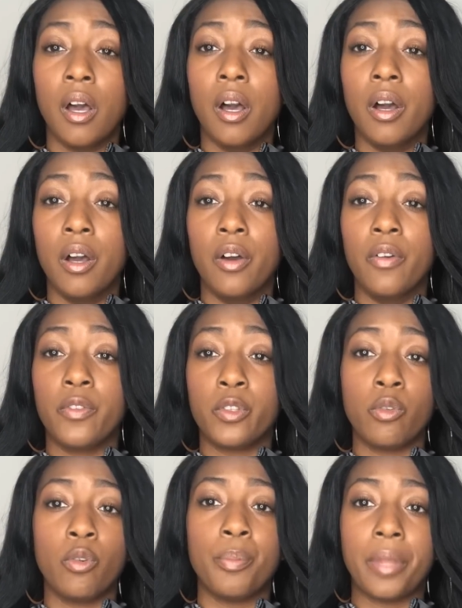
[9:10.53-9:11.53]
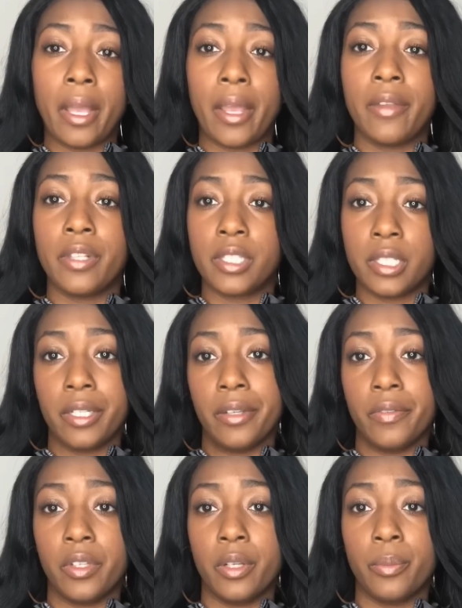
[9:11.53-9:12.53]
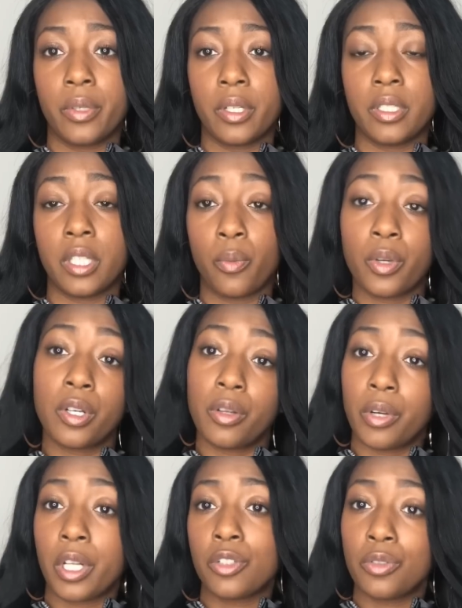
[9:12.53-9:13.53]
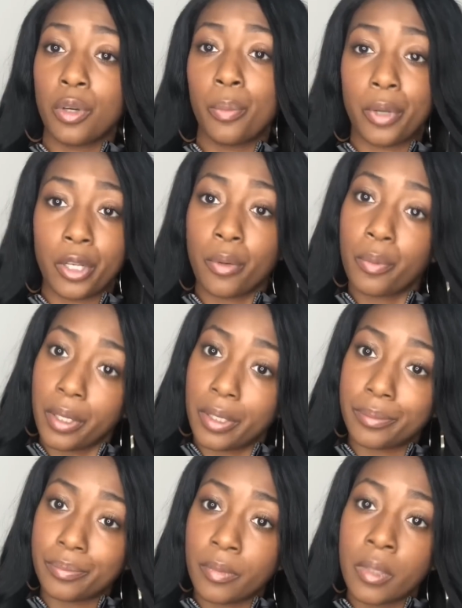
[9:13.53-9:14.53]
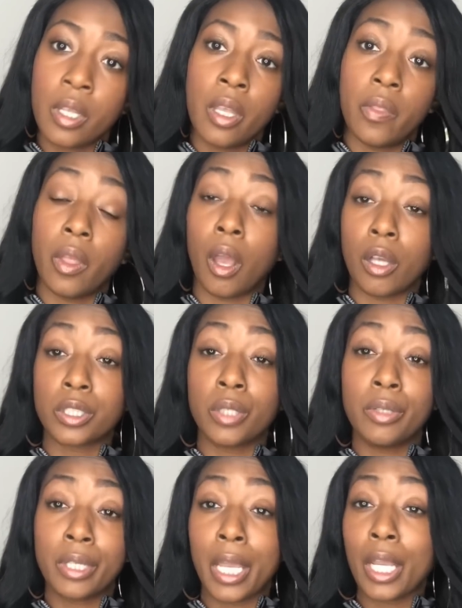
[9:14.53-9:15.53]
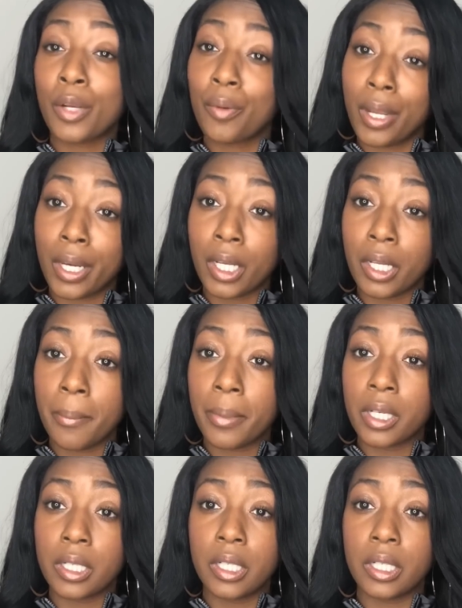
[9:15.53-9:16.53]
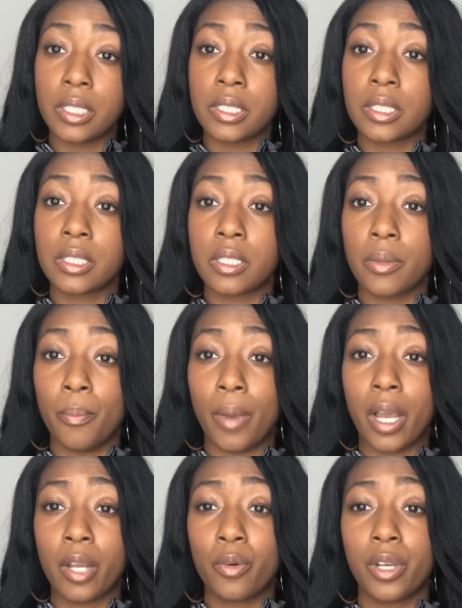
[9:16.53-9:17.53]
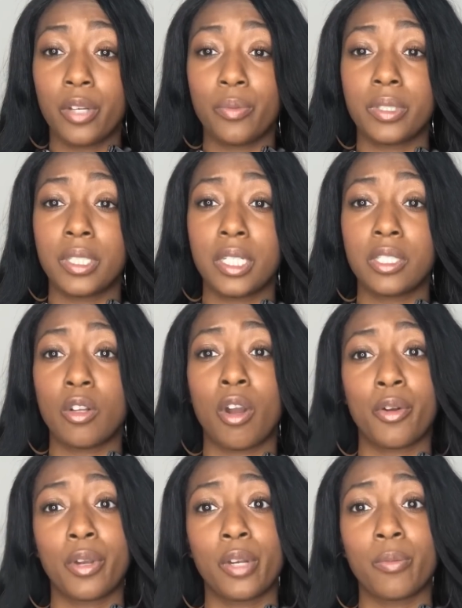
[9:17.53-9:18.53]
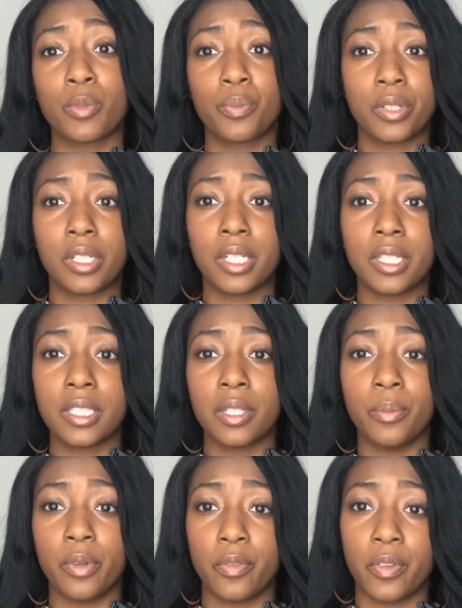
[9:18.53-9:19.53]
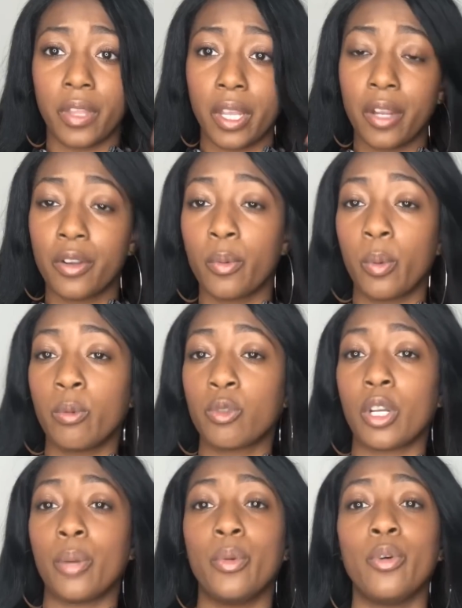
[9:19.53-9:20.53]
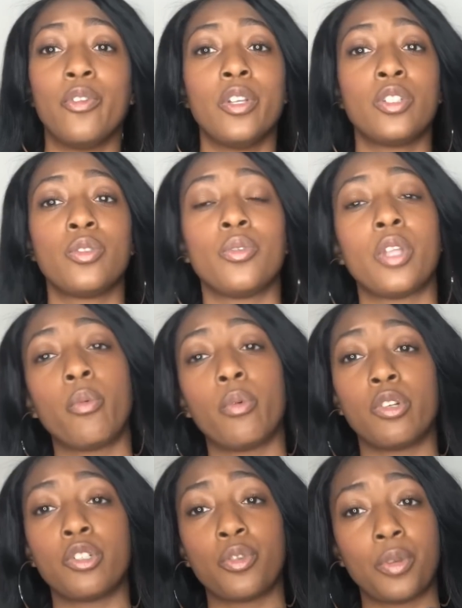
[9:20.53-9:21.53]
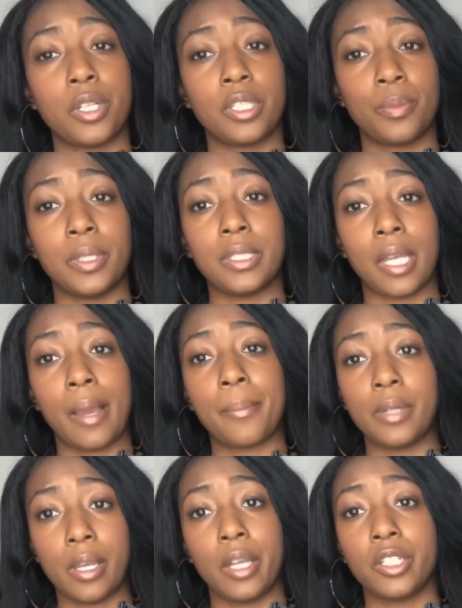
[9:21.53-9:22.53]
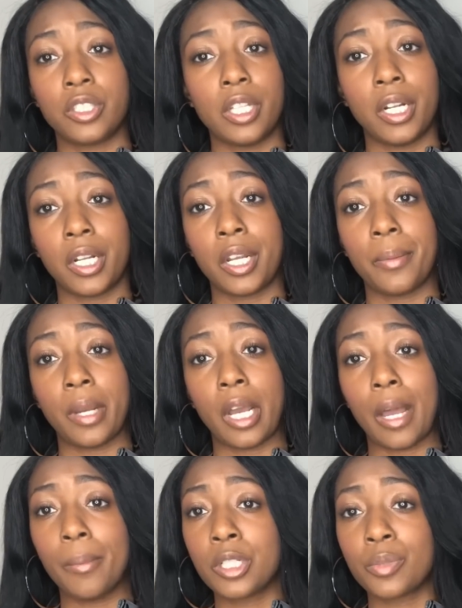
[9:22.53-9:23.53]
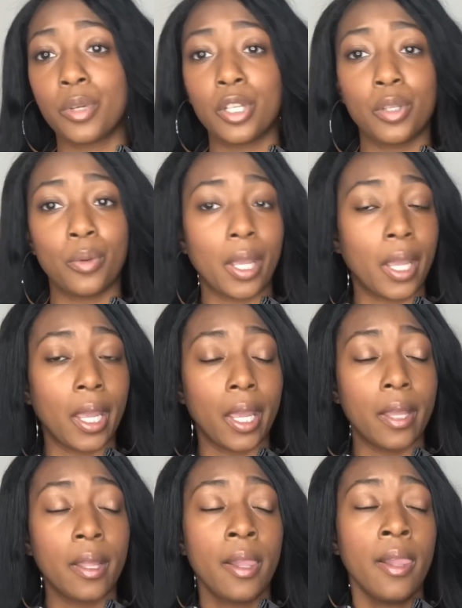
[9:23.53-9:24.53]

of you applying to live there, because they want to know that you're gonna pay your rent. They also look at credit, because my credit was decent, our credit was pretty decent, but for the area we were trying to move into, they wanted your credit to be top notch. They didn't care about how much money you had,